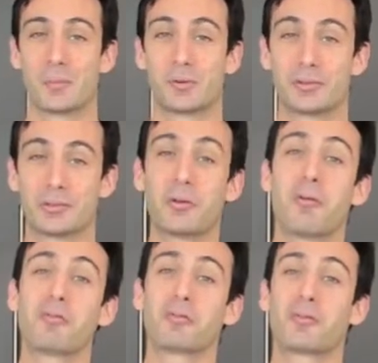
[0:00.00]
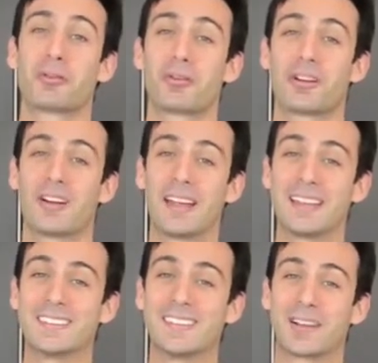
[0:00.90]
but go for
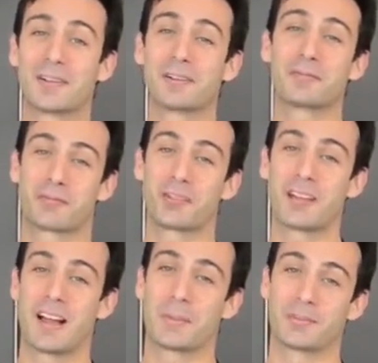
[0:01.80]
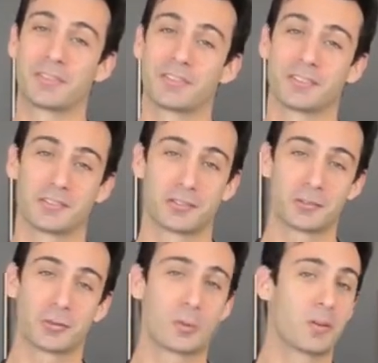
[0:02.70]
a dairy-free option.
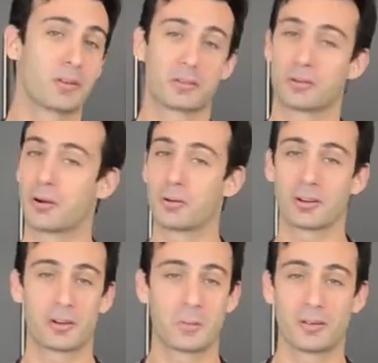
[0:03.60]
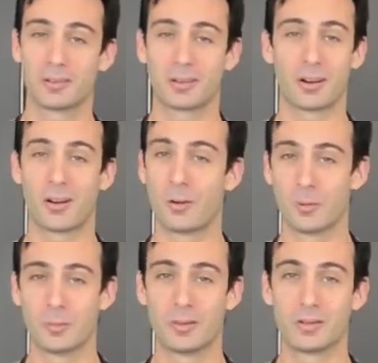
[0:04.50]
Soy milk, coconut milk,
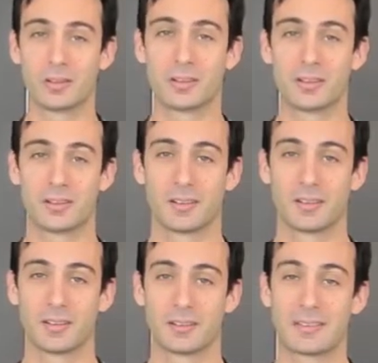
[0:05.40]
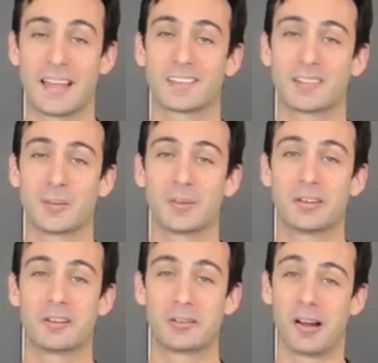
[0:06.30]
almond milk, that's going to
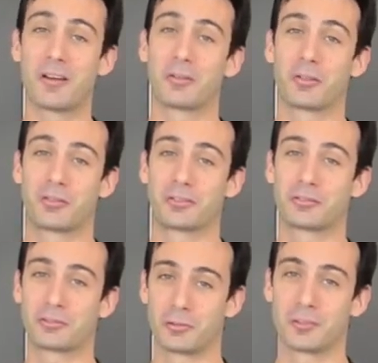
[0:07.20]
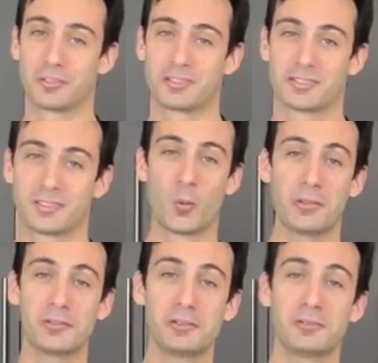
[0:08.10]
be your healthiest choice.
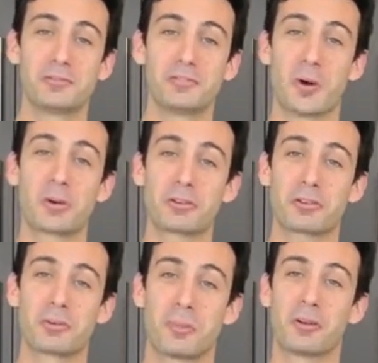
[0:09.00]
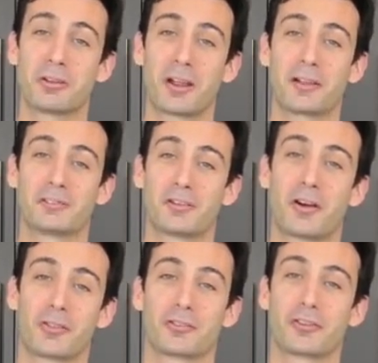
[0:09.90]
Whether you use yogurt or milk as your
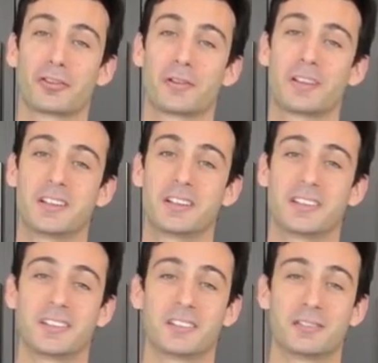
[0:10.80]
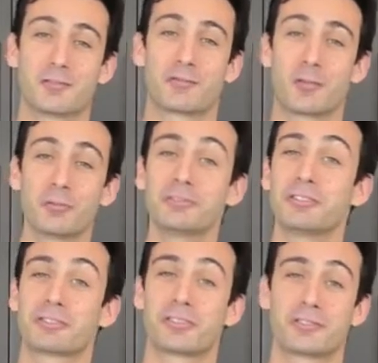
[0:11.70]
other ingredient, your frozen
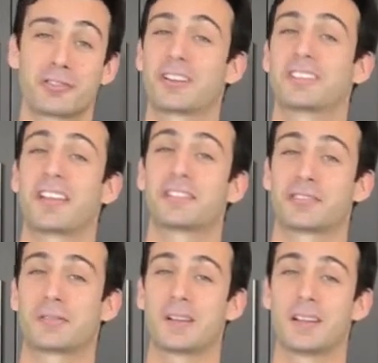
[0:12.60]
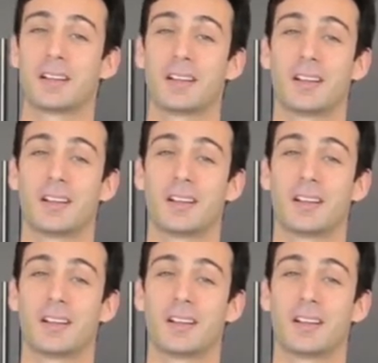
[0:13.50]
desserts are going to taste great.